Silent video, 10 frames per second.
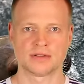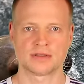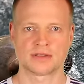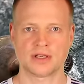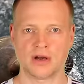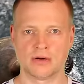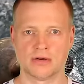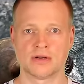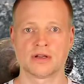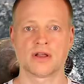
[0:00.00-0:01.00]

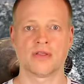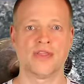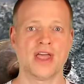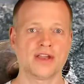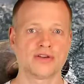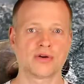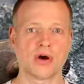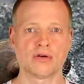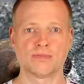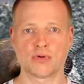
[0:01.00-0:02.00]
So, there you
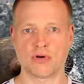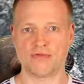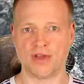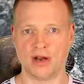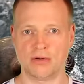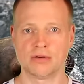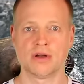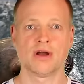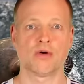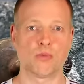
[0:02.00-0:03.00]
go, poor fellow,
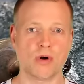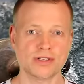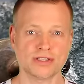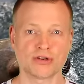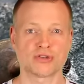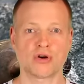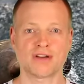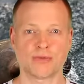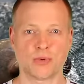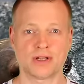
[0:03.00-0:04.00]
wanting to
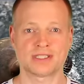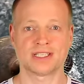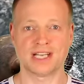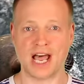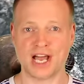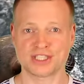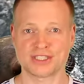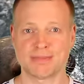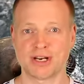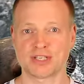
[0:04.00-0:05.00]
join the world's
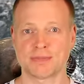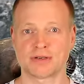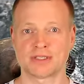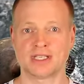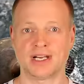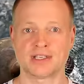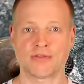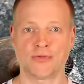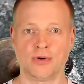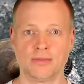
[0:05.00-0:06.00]
largest management consulting
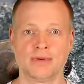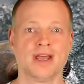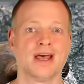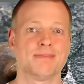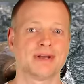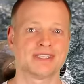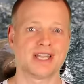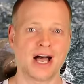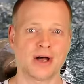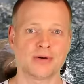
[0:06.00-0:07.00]
firm, but
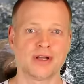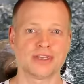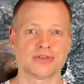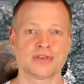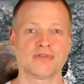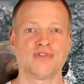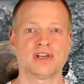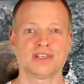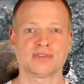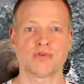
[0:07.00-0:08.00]
now you need to
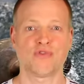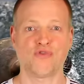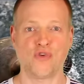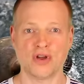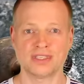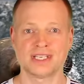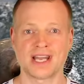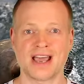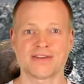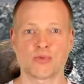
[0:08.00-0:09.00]
fiddle through
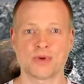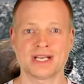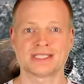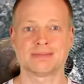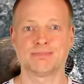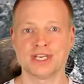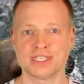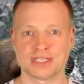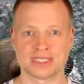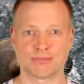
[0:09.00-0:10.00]
thirty-nine weird
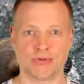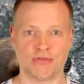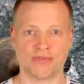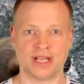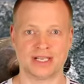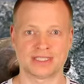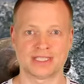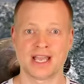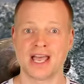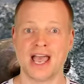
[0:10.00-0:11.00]
species profiles.
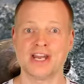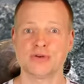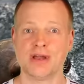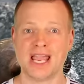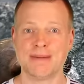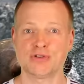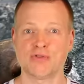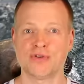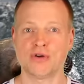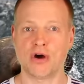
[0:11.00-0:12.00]
And you are able to
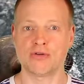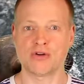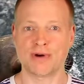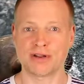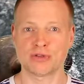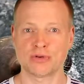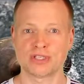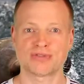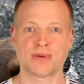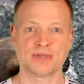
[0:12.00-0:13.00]
view only one or two
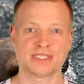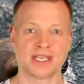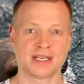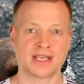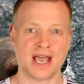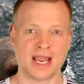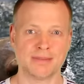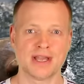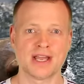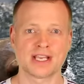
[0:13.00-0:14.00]
descriptions at a
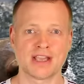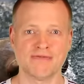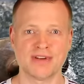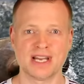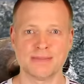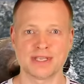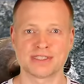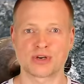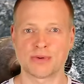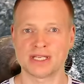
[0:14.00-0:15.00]
time, given the limited
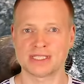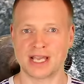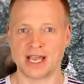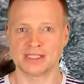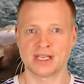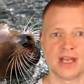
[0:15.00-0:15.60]
screen size,